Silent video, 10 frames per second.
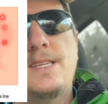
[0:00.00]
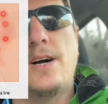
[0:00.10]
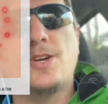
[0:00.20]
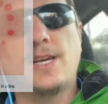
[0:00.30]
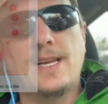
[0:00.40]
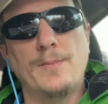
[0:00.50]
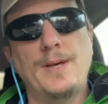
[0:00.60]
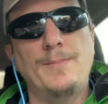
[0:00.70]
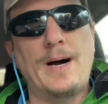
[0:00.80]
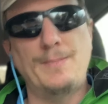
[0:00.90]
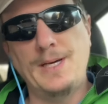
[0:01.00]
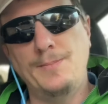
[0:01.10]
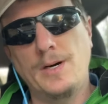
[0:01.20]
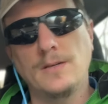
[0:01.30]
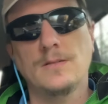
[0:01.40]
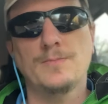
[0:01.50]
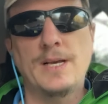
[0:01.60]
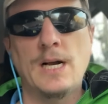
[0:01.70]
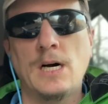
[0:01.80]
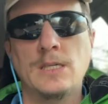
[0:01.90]
tell you're getting bit by bed bugs
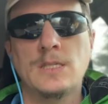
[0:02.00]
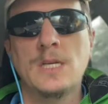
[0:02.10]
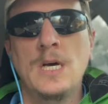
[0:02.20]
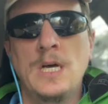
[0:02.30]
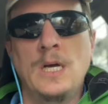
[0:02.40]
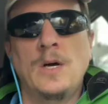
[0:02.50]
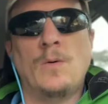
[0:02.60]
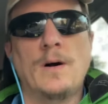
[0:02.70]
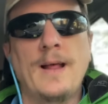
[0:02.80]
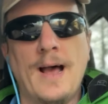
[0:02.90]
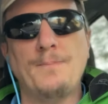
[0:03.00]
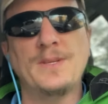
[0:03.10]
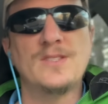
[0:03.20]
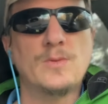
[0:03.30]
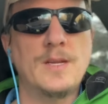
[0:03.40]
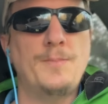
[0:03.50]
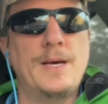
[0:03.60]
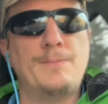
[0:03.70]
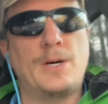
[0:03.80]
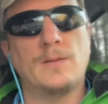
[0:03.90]
because what happens when a
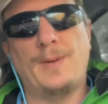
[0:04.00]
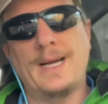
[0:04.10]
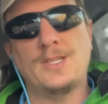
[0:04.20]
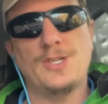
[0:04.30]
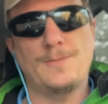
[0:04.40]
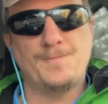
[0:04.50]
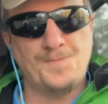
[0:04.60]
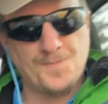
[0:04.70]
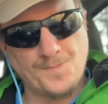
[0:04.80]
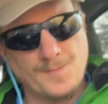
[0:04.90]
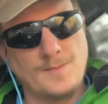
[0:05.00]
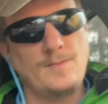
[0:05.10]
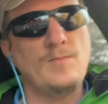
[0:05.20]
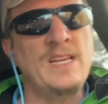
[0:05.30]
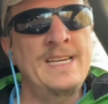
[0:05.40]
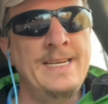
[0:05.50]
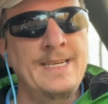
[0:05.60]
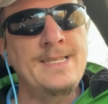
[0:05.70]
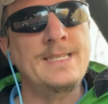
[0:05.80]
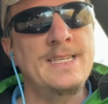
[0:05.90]
bed bug bites you
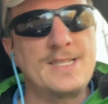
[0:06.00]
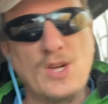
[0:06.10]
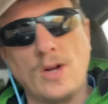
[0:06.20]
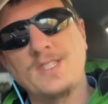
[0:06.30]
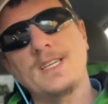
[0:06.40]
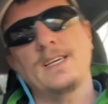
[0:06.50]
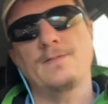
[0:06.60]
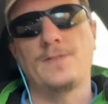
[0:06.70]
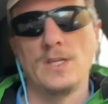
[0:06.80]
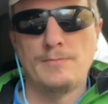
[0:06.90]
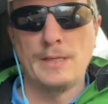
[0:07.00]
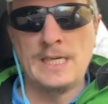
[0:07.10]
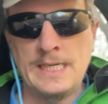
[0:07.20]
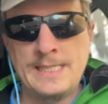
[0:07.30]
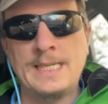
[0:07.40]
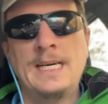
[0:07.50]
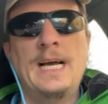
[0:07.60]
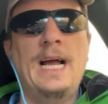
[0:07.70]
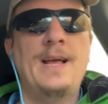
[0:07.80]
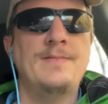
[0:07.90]
is it starts to get full of blood
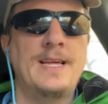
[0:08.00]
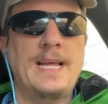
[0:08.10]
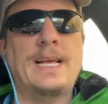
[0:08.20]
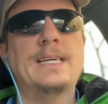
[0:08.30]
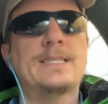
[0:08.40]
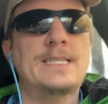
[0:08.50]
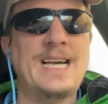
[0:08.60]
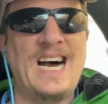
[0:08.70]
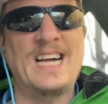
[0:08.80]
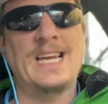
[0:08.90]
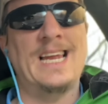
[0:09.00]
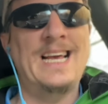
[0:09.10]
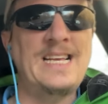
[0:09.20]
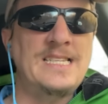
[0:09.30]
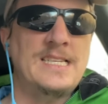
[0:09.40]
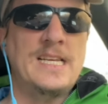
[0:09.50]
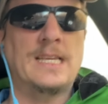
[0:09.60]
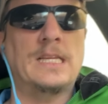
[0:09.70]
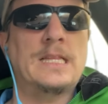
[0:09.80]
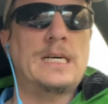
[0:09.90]
and then it gets kind of lazy
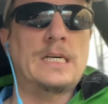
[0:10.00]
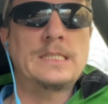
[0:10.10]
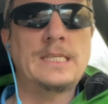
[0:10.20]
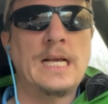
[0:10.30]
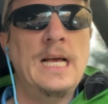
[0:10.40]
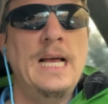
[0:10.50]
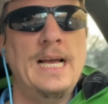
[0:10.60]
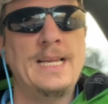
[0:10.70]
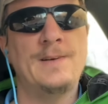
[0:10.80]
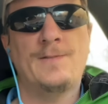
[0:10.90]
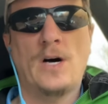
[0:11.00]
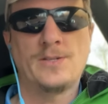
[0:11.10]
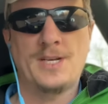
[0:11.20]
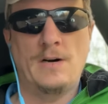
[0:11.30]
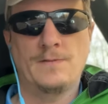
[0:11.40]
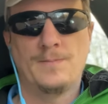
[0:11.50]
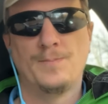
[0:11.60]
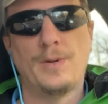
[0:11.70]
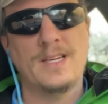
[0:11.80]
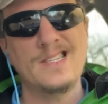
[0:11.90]
and lethargic and it falls off.
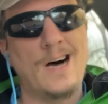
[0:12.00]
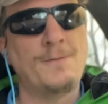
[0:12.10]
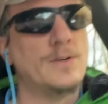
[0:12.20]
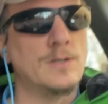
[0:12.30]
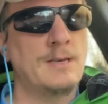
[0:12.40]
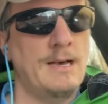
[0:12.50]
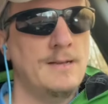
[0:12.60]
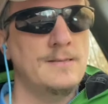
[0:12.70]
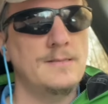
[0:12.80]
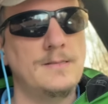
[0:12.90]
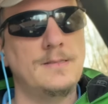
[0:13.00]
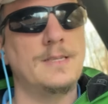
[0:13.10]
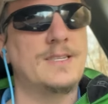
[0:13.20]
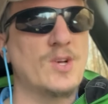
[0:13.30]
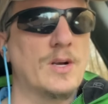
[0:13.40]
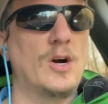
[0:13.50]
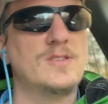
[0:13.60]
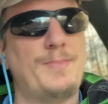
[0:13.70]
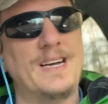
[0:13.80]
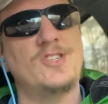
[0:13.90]
But it's not full yet. And so it
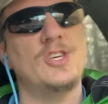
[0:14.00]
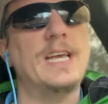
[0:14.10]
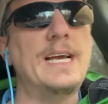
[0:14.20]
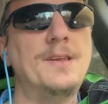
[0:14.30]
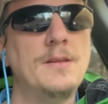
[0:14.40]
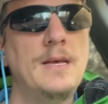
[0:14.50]
goes bites you again.